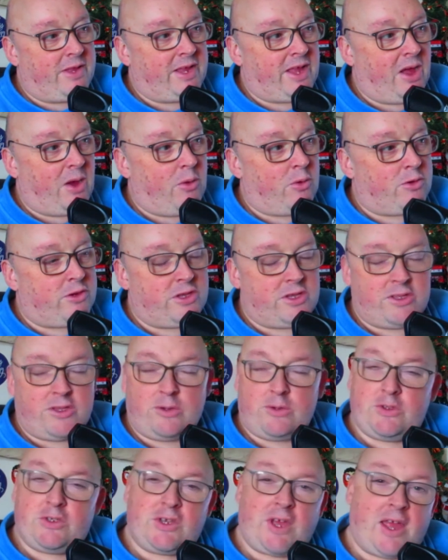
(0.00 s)
you get older you
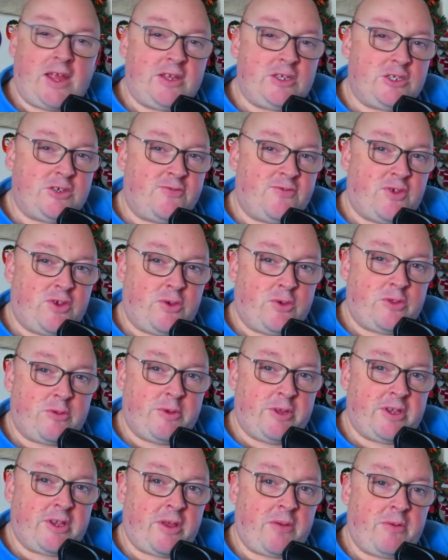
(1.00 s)
do change your views a
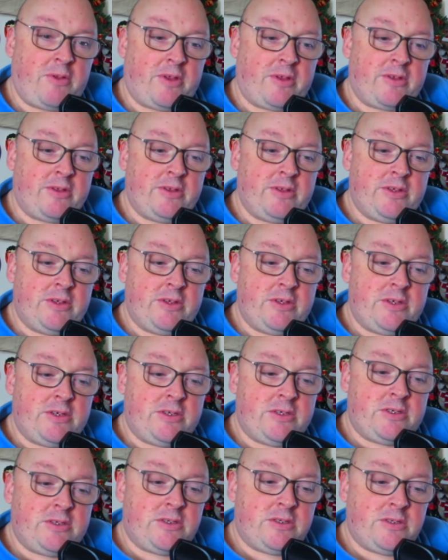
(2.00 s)
bit, don't you?
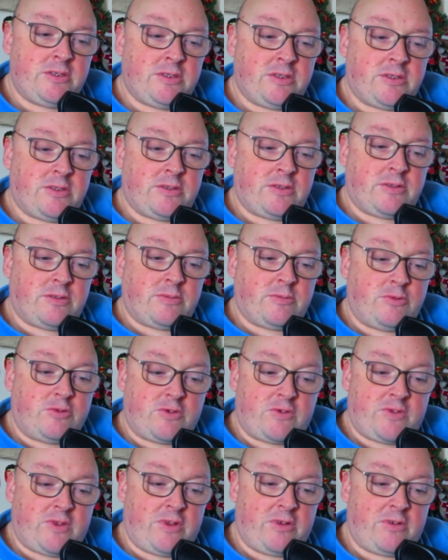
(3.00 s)

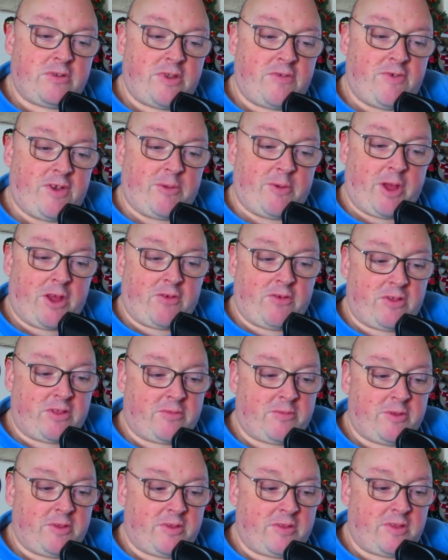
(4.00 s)
But still, I've never had a bad
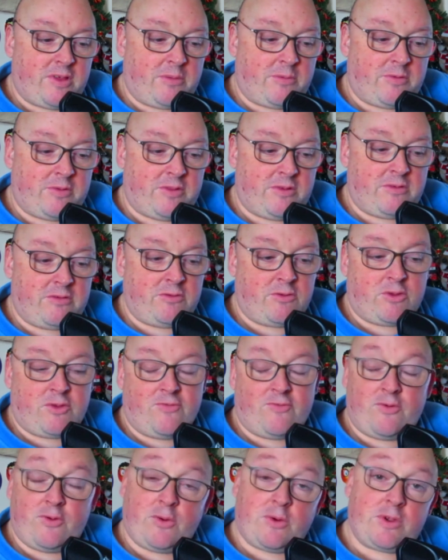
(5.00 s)
Christmas. I'm still
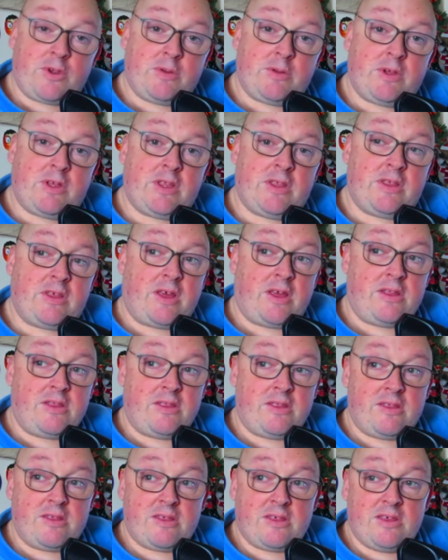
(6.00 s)
looking forward to it,
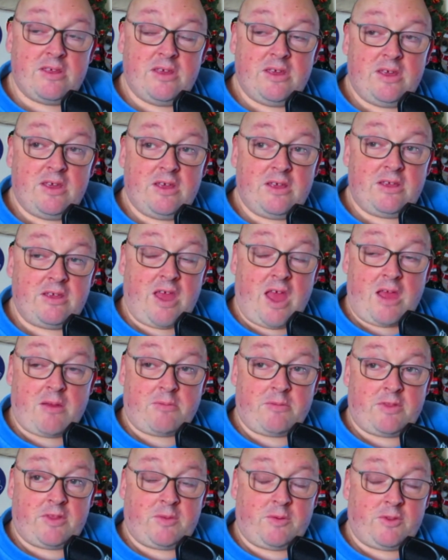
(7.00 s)
and yeah,
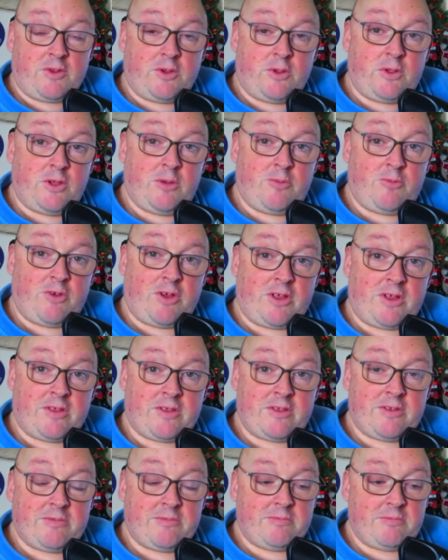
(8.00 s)
let's see what the new year
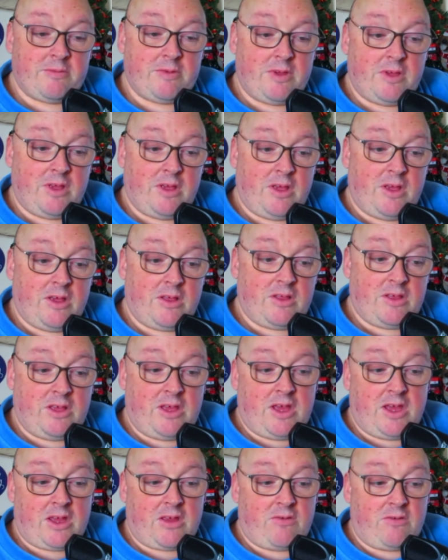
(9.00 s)
brings. So
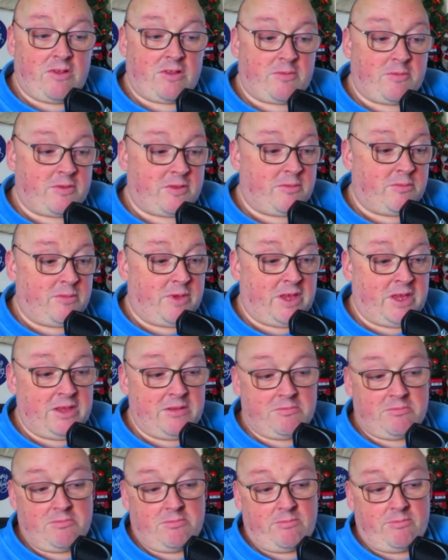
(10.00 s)
yeah, Christmas and
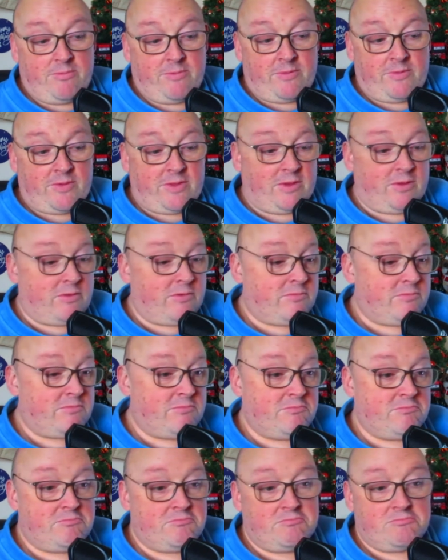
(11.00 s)
me, still
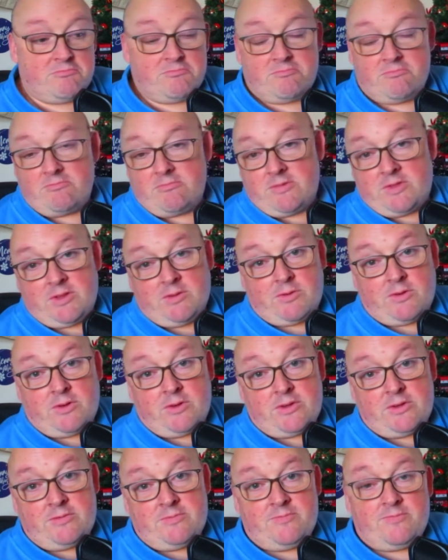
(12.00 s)

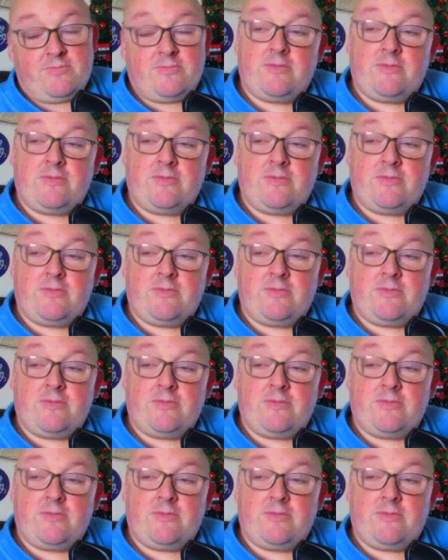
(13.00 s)
good.